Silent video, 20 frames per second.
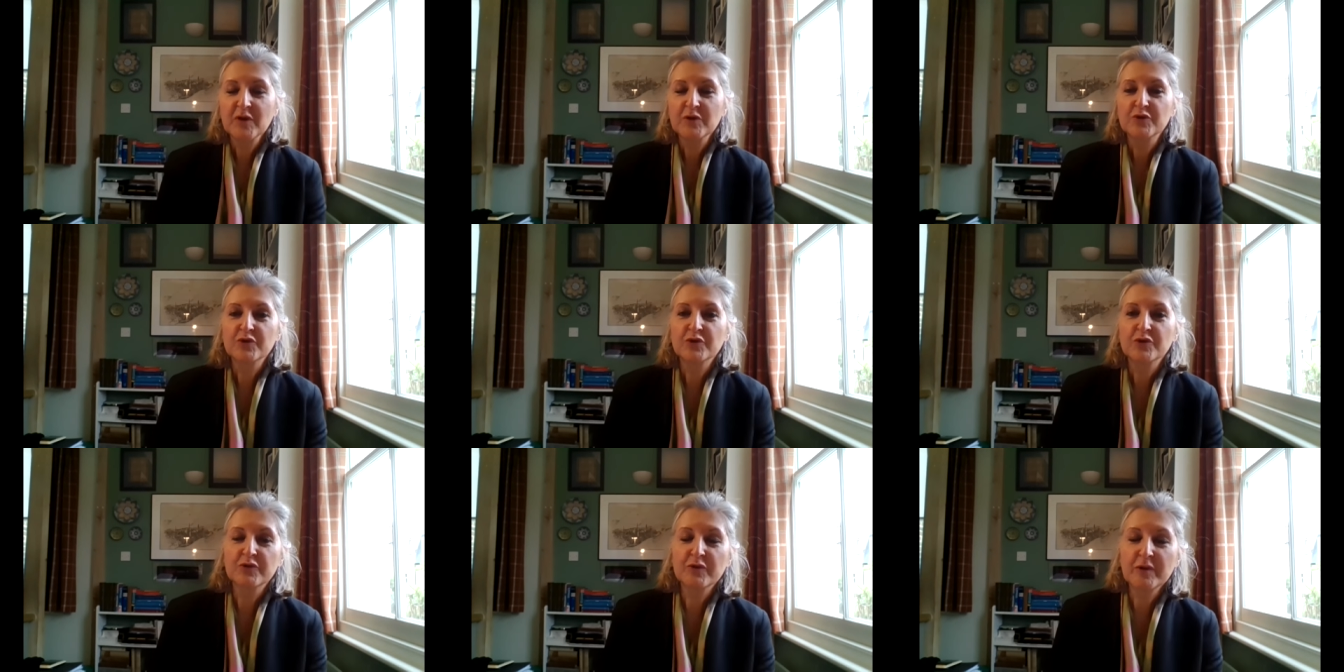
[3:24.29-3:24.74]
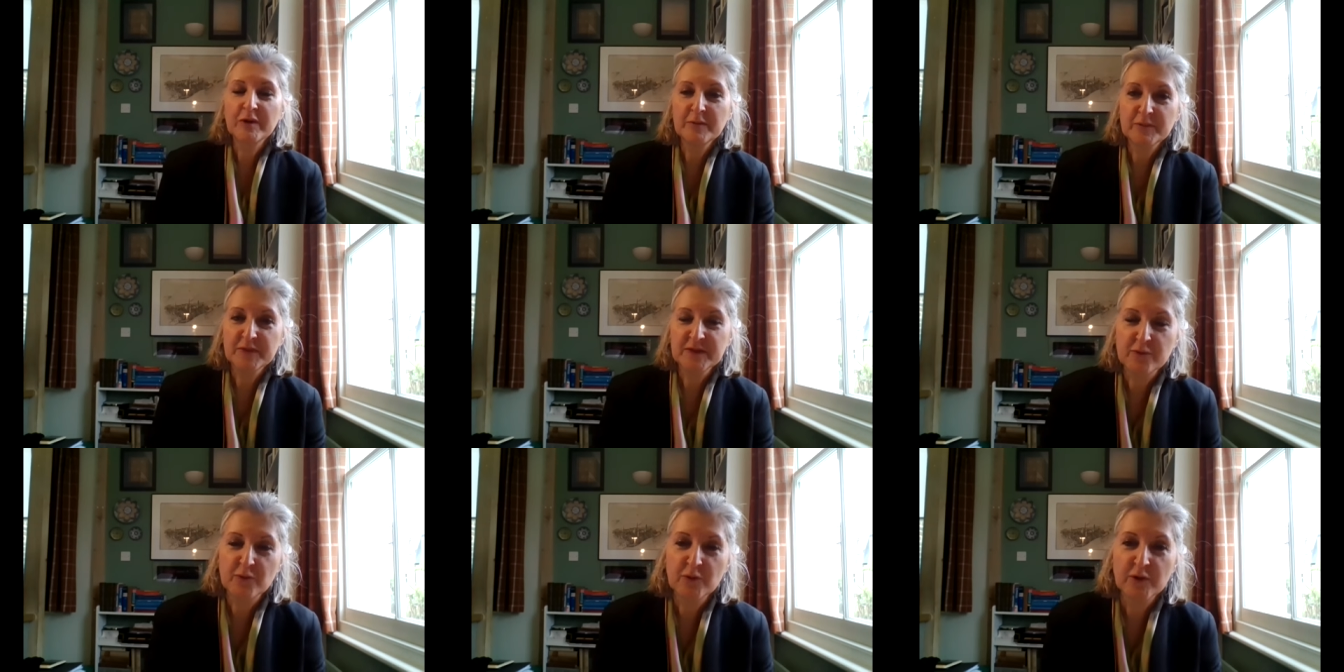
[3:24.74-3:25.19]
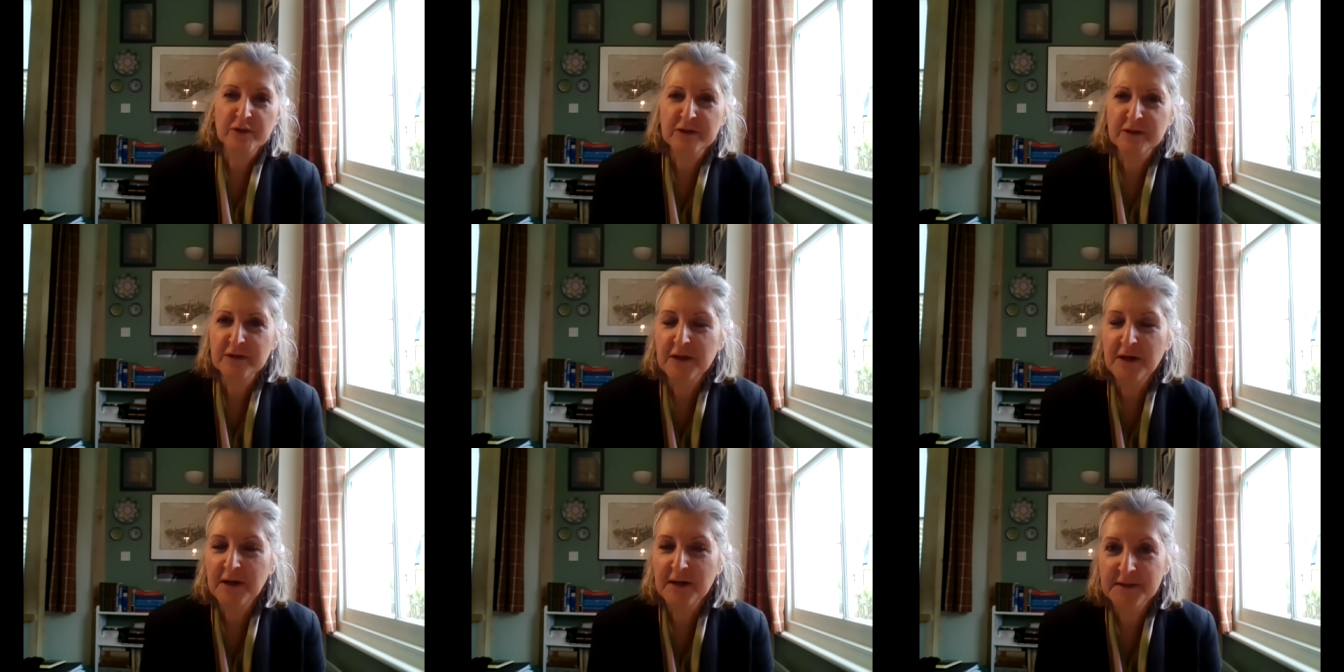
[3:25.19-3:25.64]
to grips with
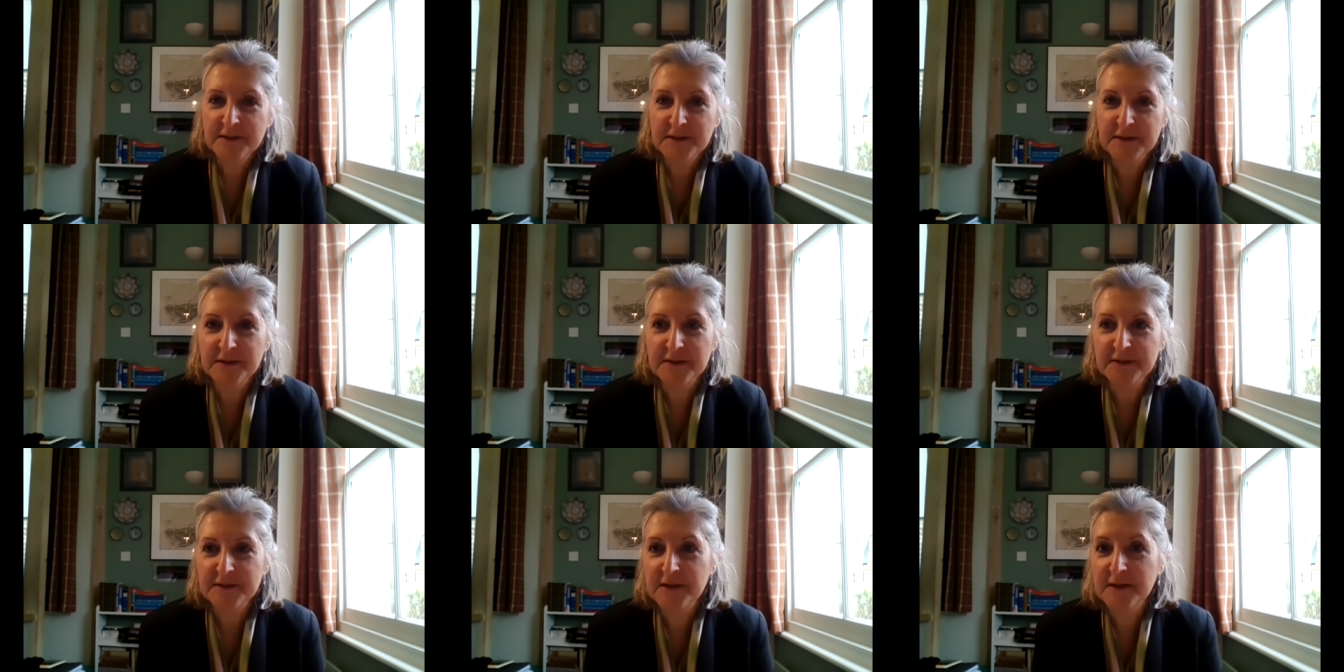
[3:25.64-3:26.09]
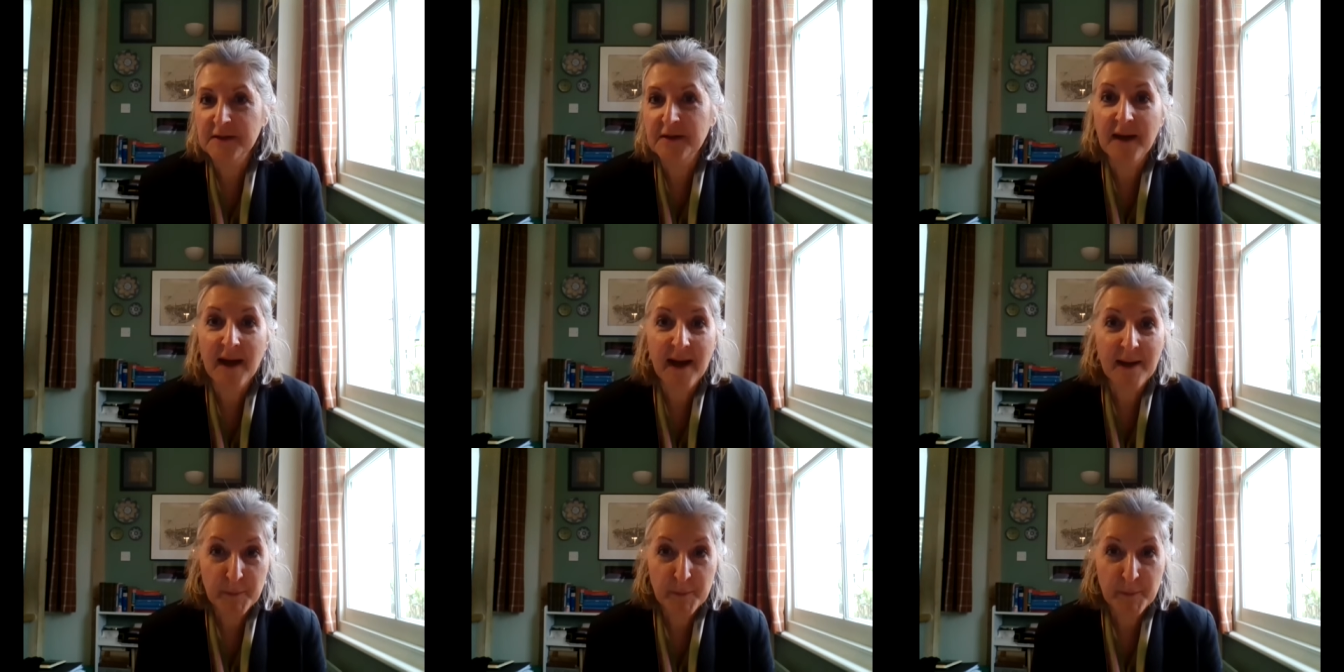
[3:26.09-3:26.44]
learning the